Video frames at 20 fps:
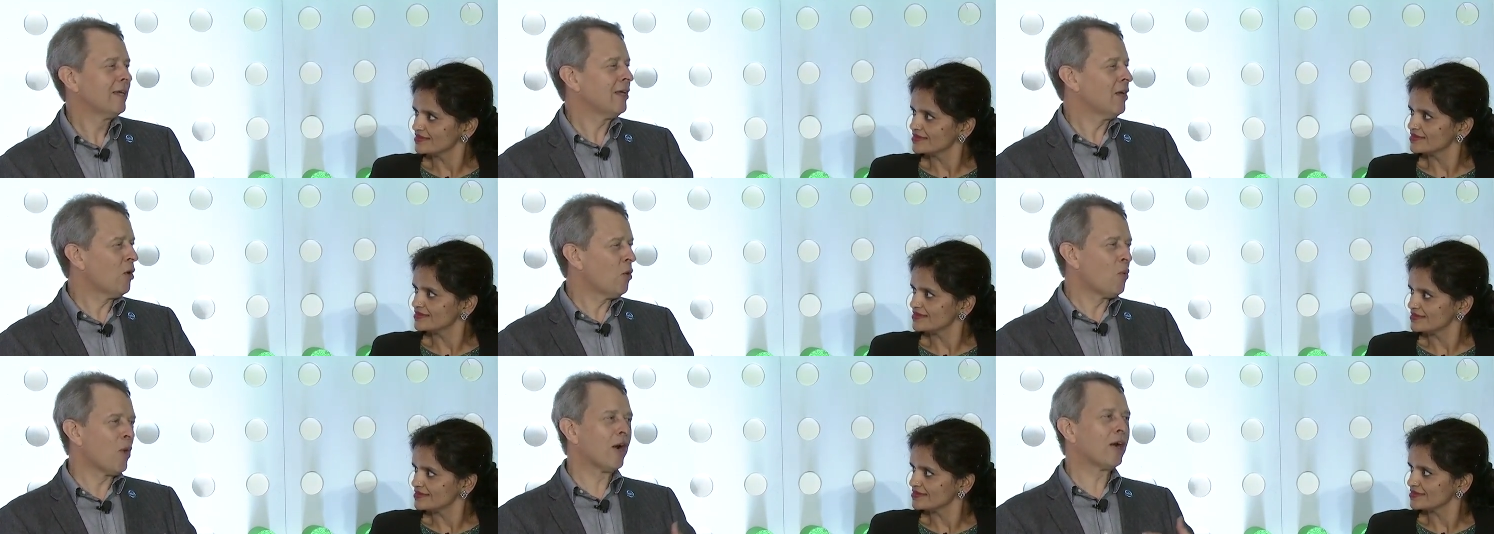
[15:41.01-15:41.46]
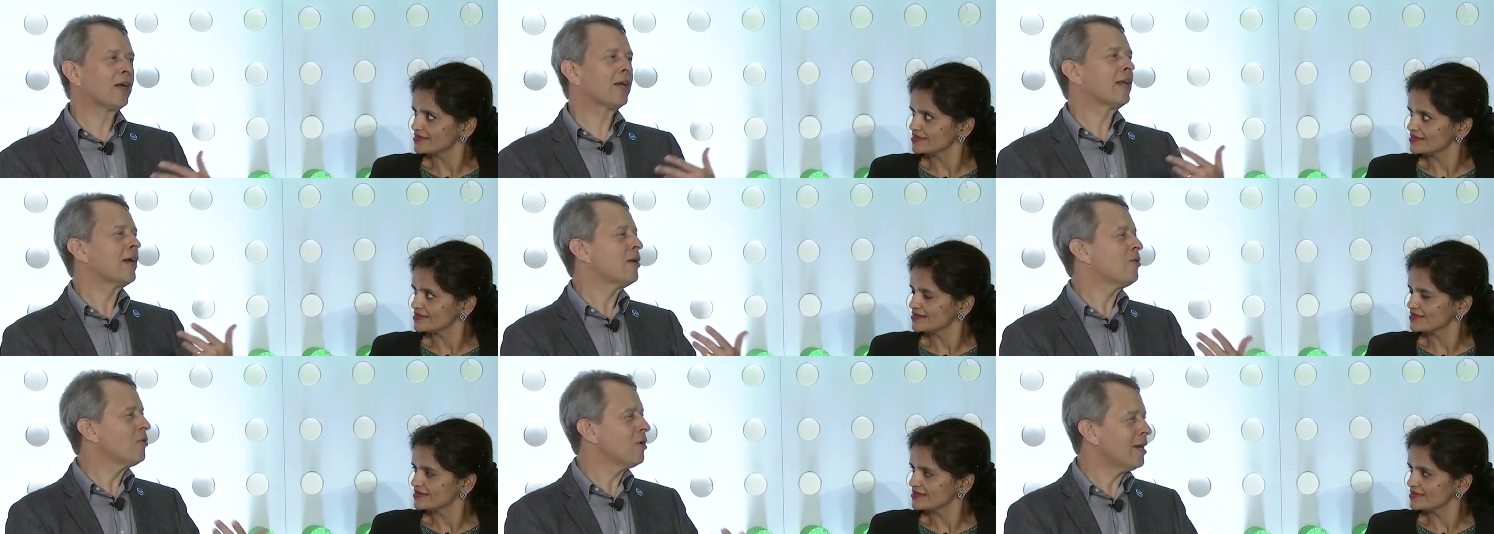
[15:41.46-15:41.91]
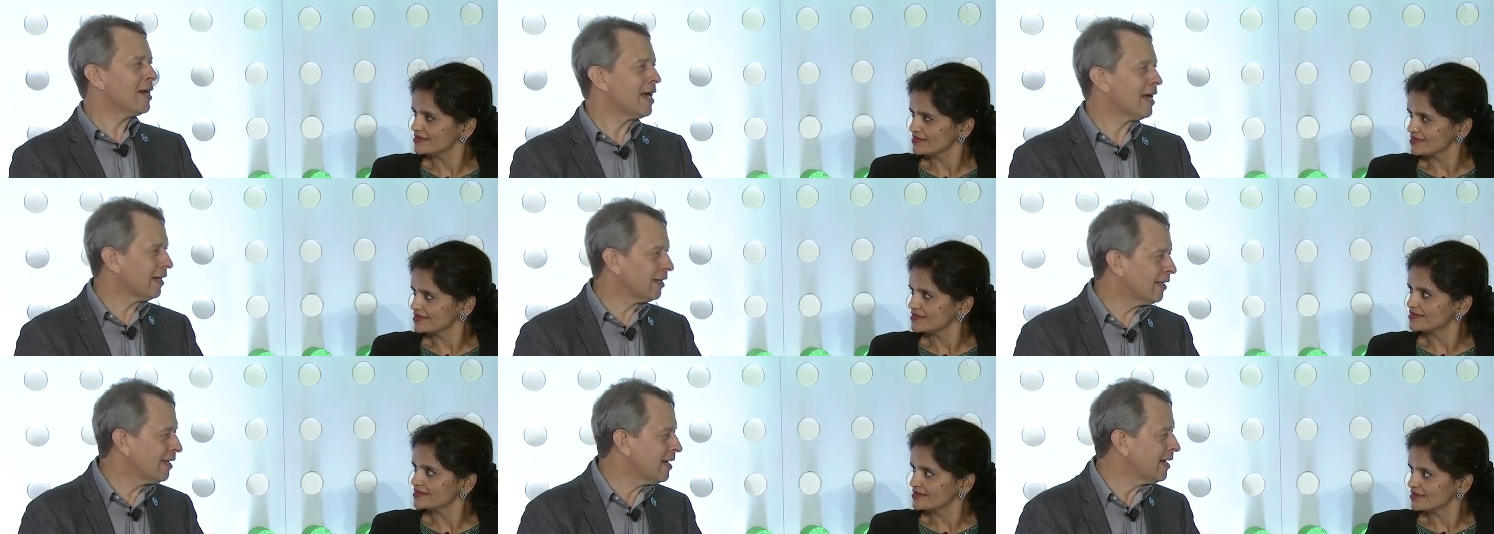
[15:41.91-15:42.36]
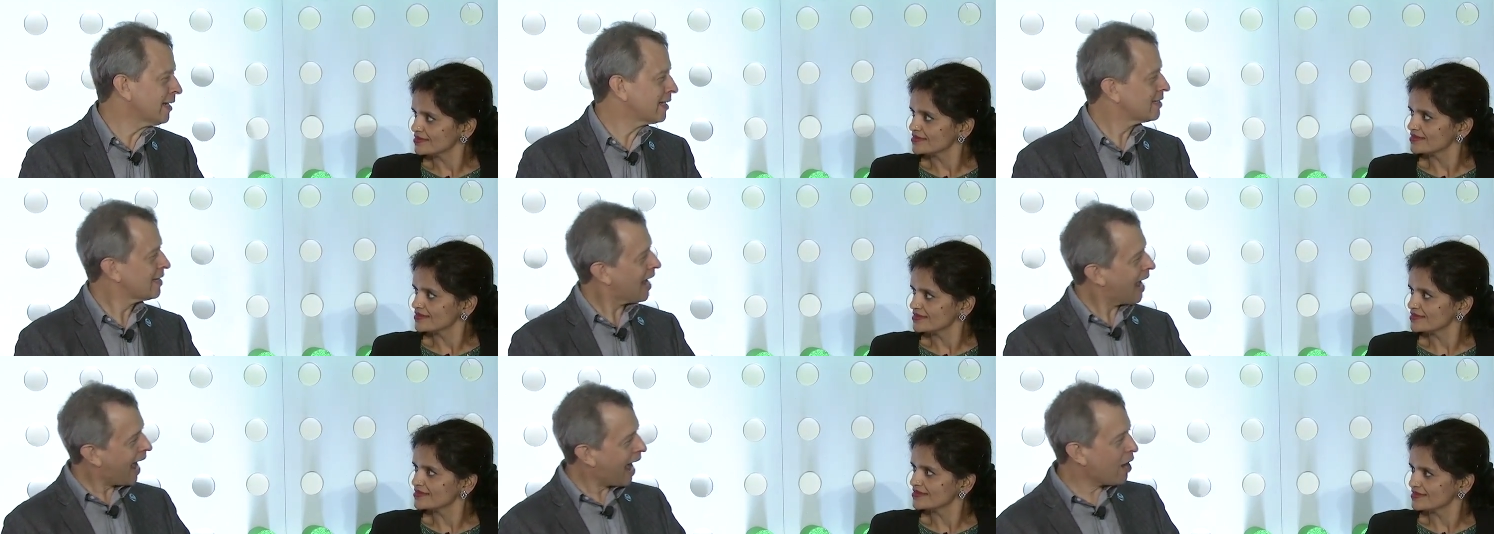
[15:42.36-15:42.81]
Speaker 1: You know, where can I run
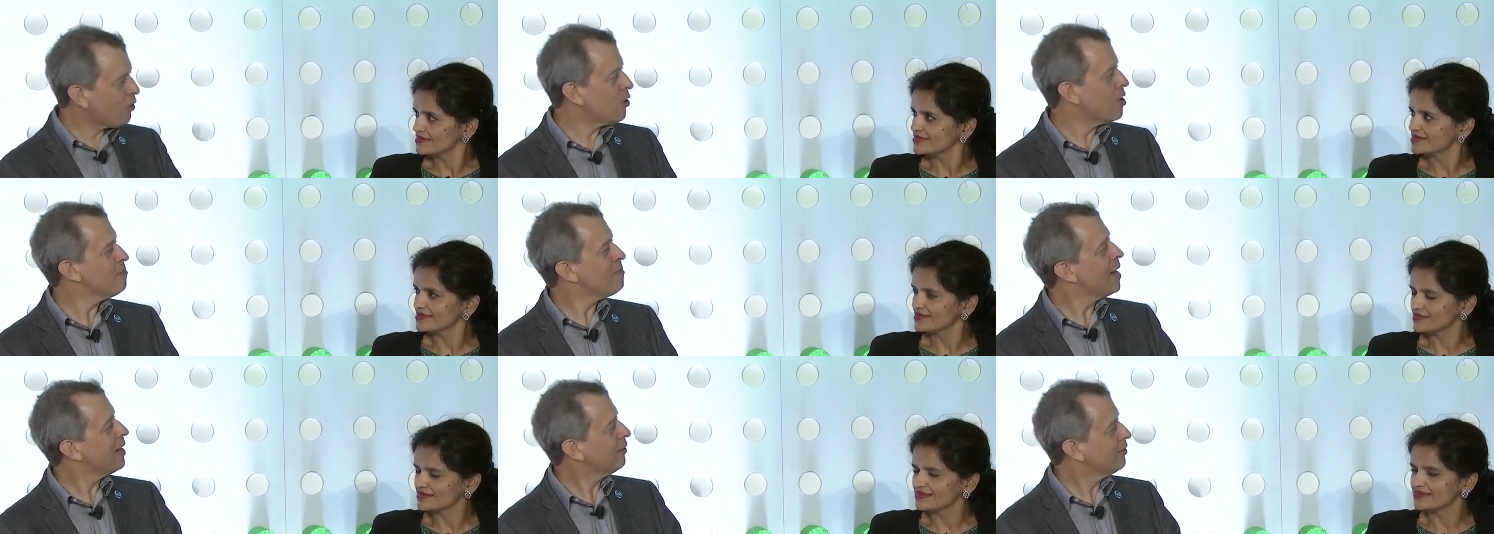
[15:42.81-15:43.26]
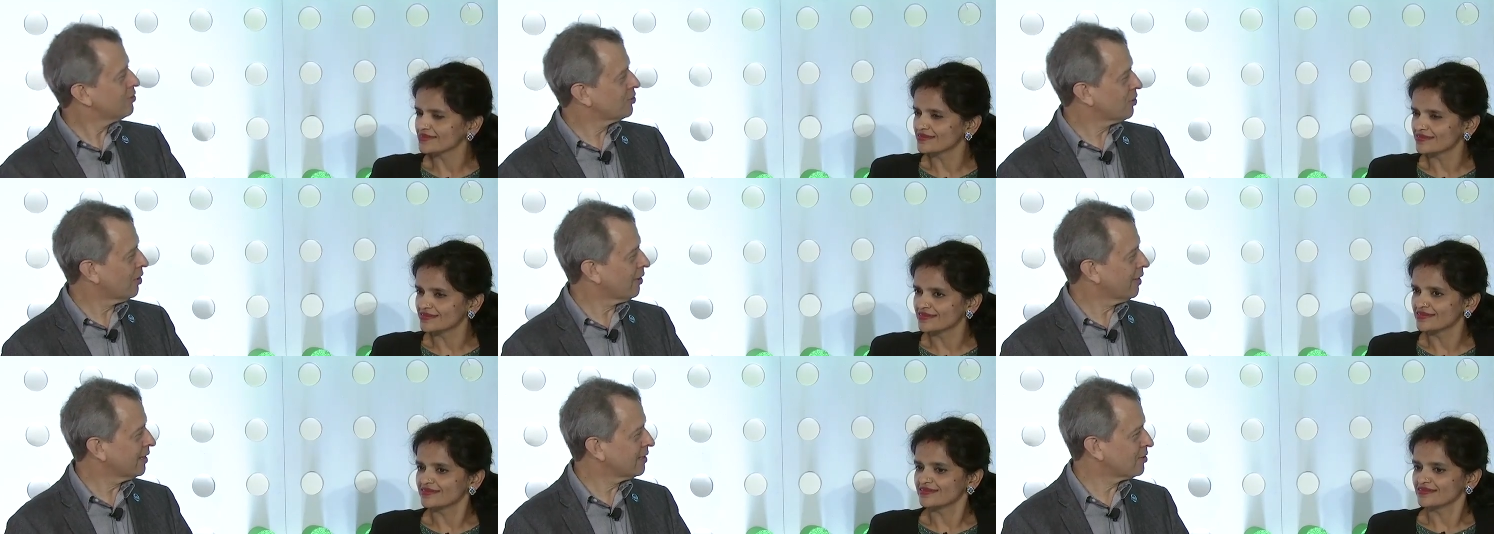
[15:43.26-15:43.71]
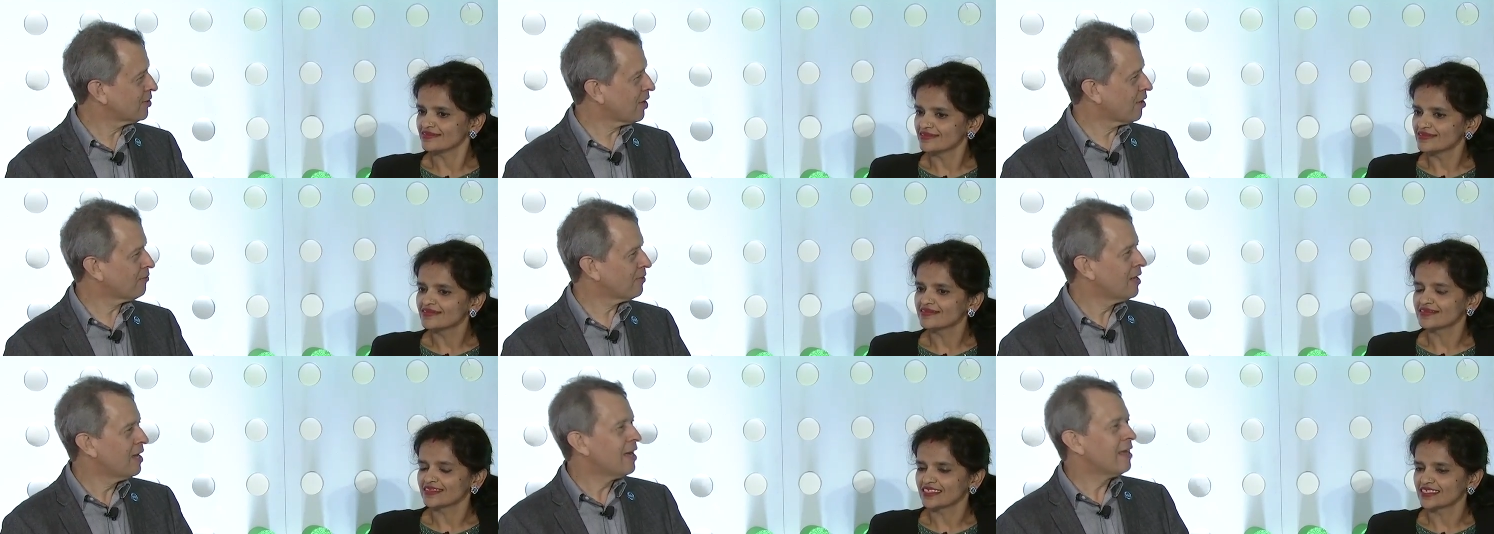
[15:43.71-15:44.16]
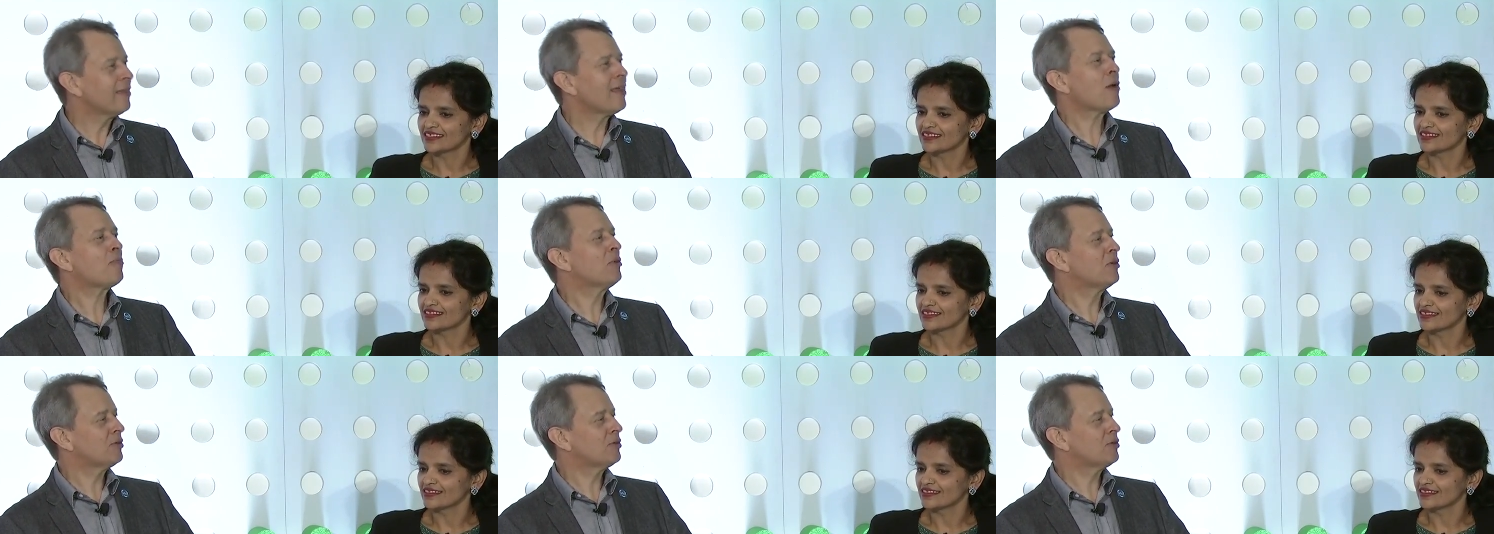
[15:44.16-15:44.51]
analytics? How do I balance all that stuff? That